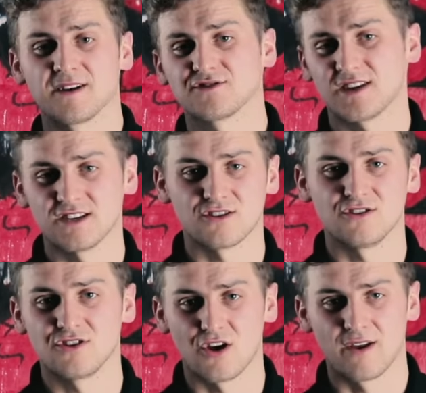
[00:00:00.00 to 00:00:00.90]
up at the petrol
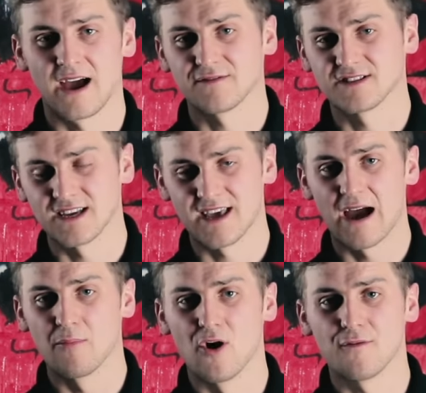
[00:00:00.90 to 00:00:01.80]
station. You don't have to take
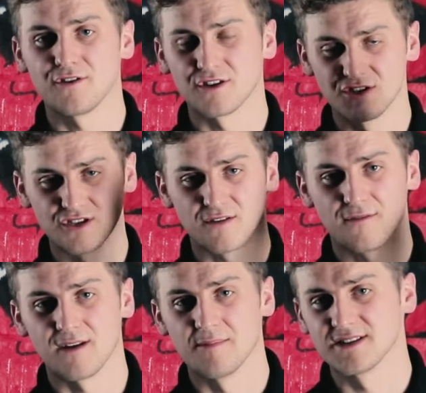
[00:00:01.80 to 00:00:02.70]
your helmet off. You can
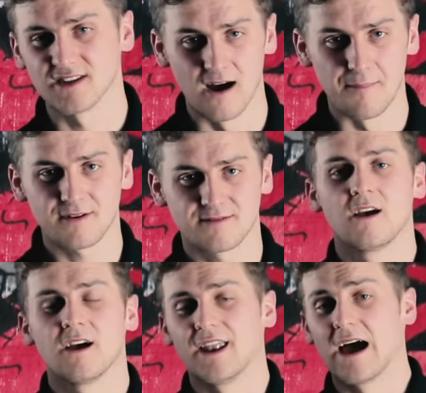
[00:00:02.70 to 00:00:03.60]
just flip it up.
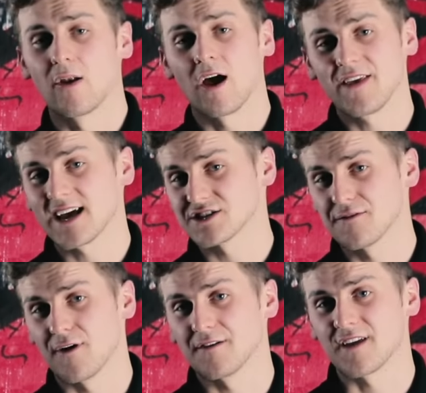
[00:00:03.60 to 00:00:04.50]
Now, like the
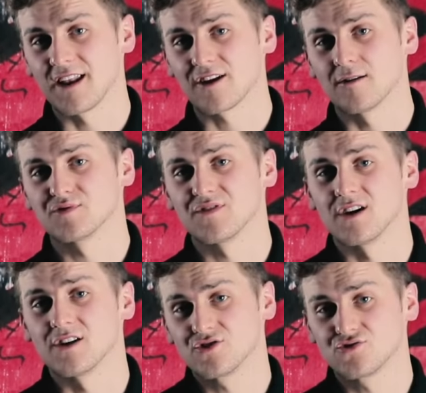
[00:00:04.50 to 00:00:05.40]
XO510, it comes
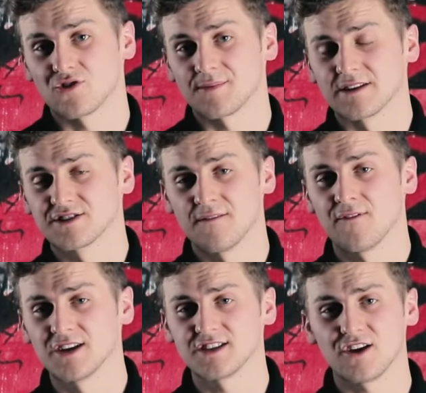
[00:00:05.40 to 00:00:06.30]
with a drop-down
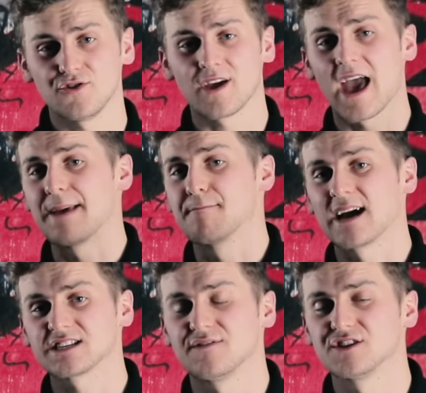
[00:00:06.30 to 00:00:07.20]
sun visor. You get a
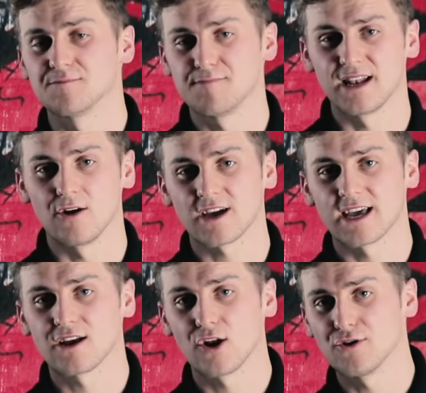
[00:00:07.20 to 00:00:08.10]
Max Vision
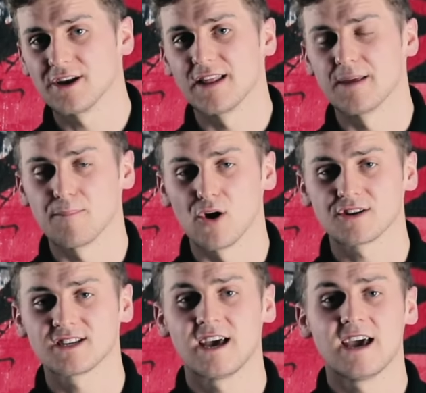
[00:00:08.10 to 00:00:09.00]
pinlock included in the
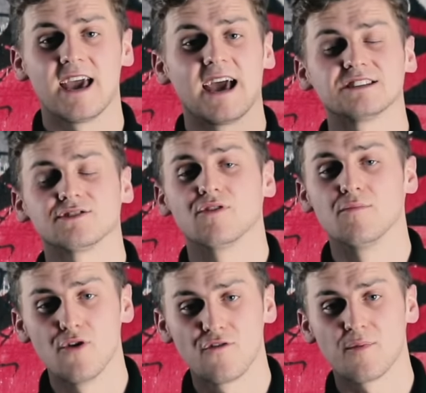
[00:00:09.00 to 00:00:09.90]
box. It has the
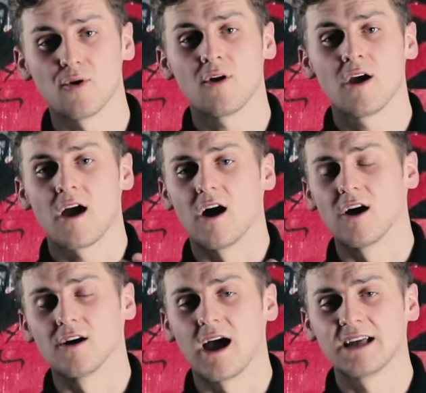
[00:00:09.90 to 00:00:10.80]
removable
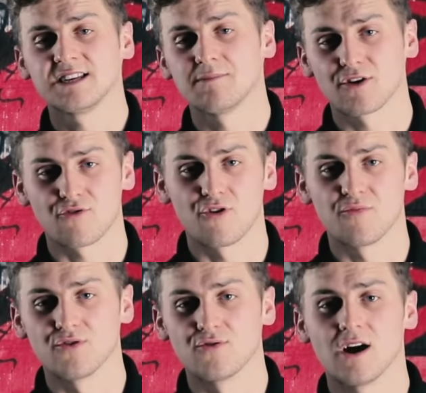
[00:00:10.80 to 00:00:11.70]

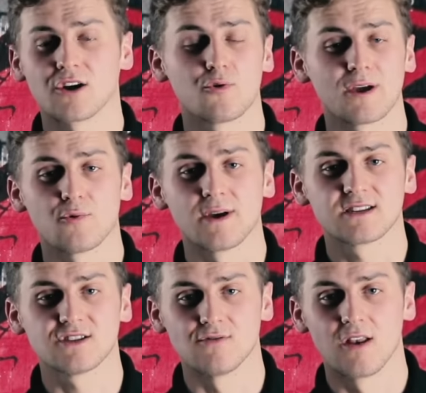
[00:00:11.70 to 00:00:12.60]
antimicrobial
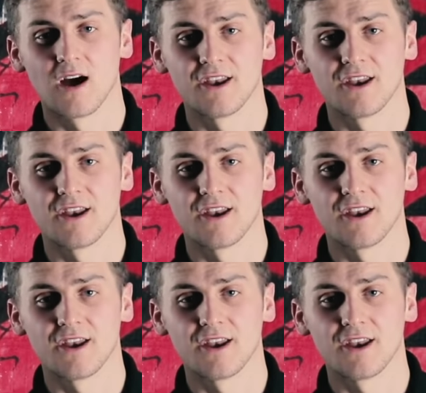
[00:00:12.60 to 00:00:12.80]
Quick 2